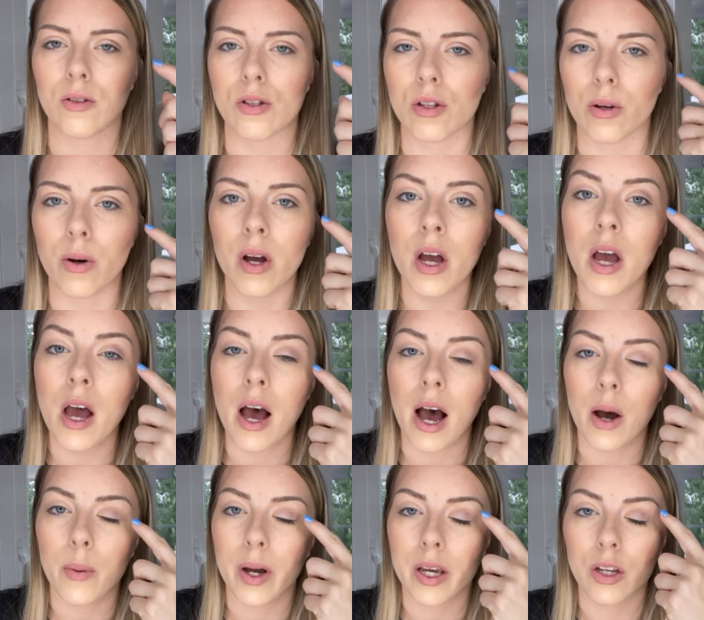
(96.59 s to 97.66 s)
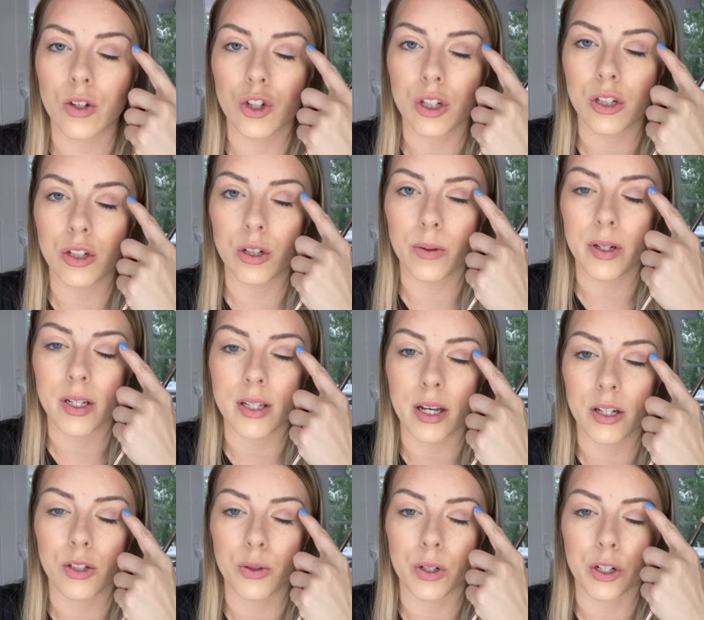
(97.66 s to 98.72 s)
So how I usually do it is I
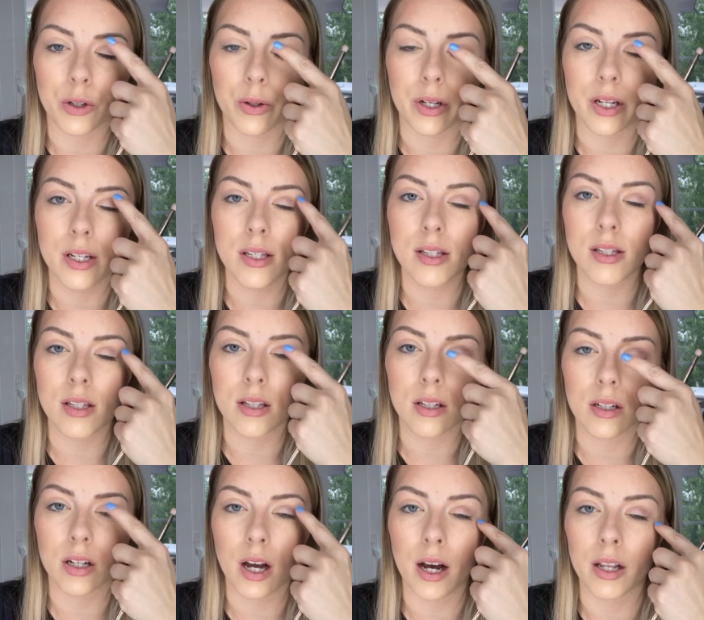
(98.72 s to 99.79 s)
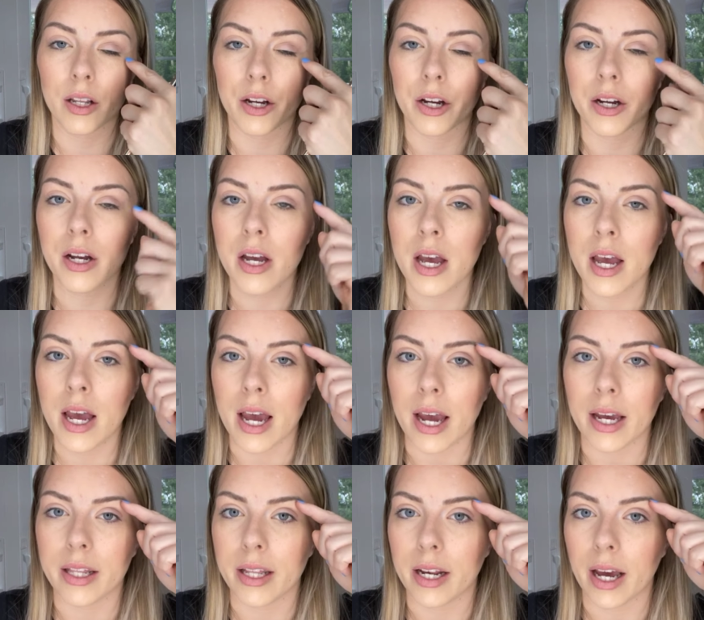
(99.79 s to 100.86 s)
do a crease color,
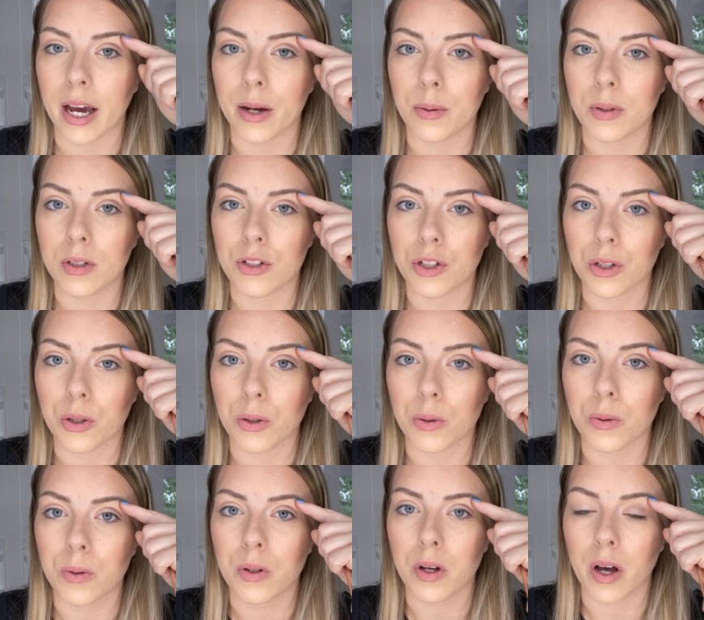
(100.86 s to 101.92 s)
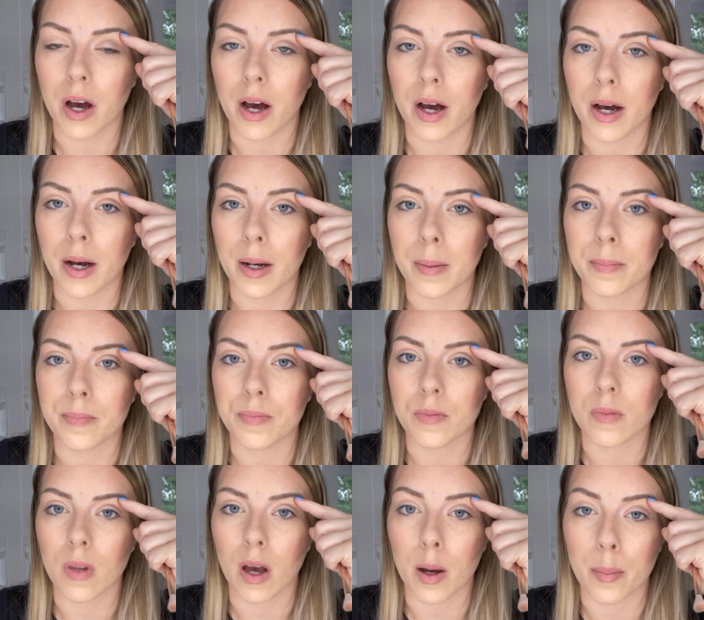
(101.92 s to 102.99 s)
and then I will do
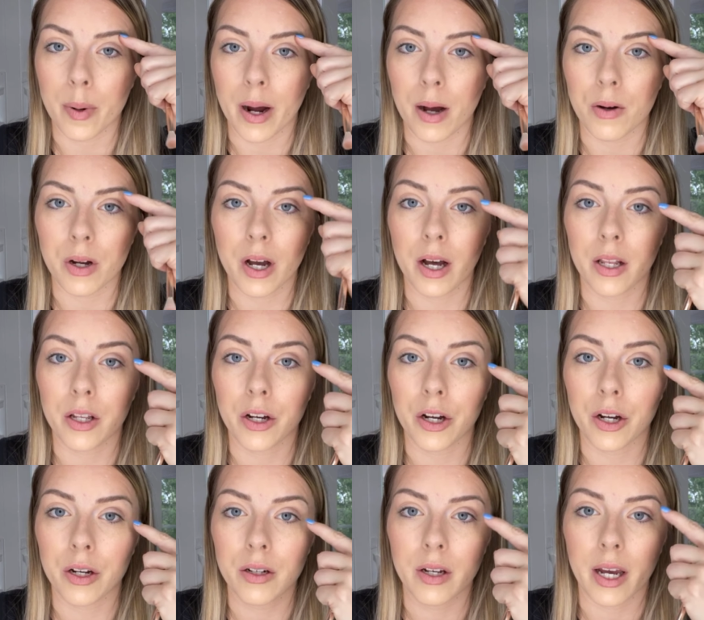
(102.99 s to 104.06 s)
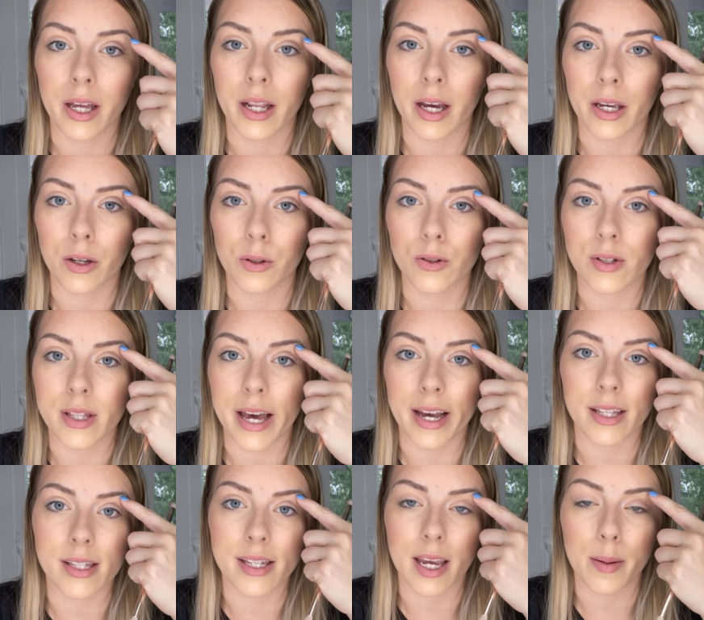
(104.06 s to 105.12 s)
a brow color, and I use
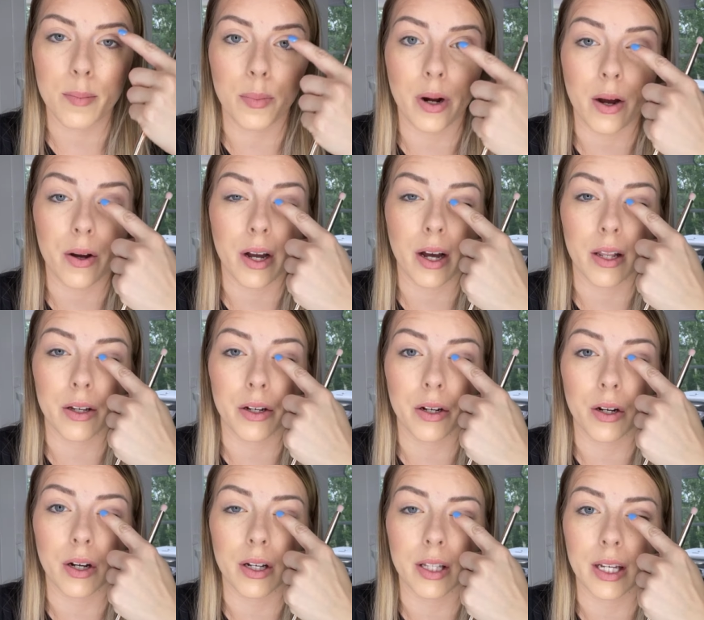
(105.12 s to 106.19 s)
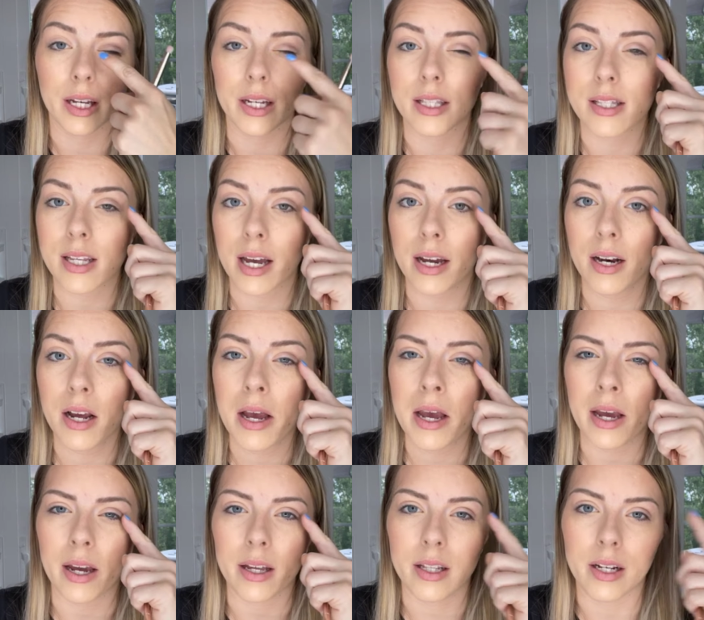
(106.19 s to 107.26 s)
that same brow color on the inside,
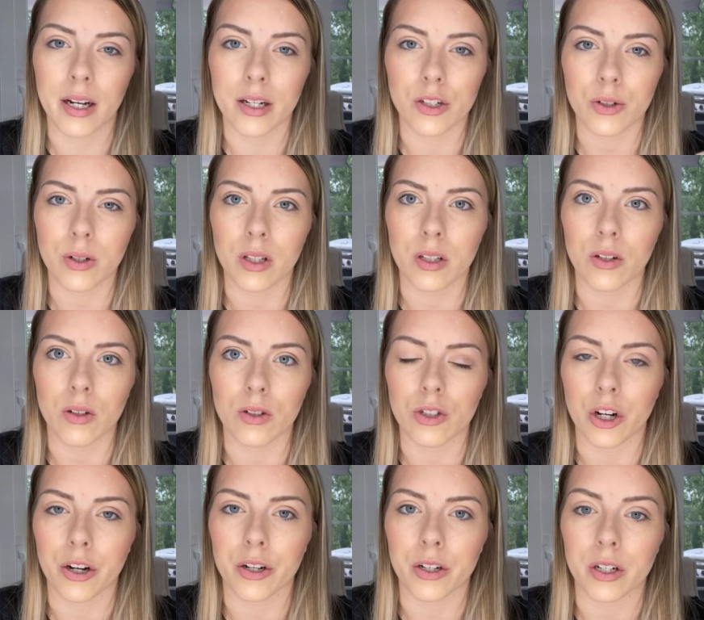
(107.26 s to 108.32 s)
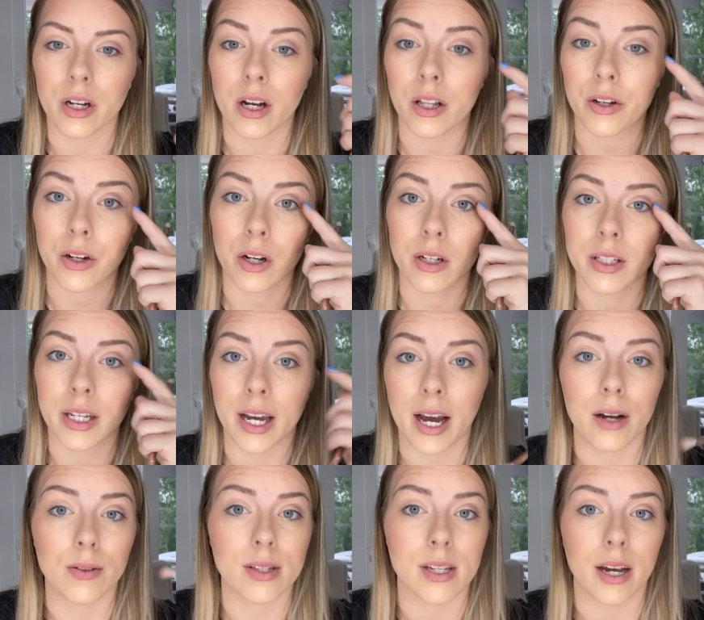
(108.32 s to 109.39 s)
and then I do a little darker color on the
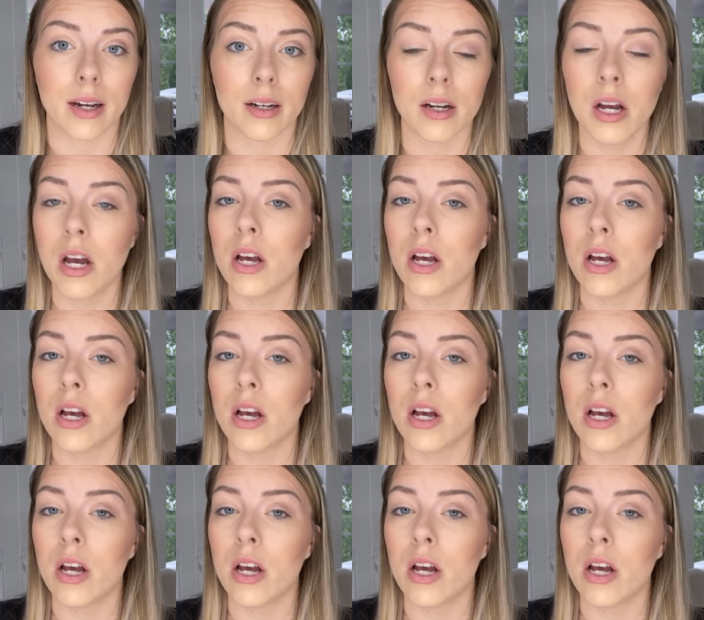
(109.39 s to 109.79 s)
outside.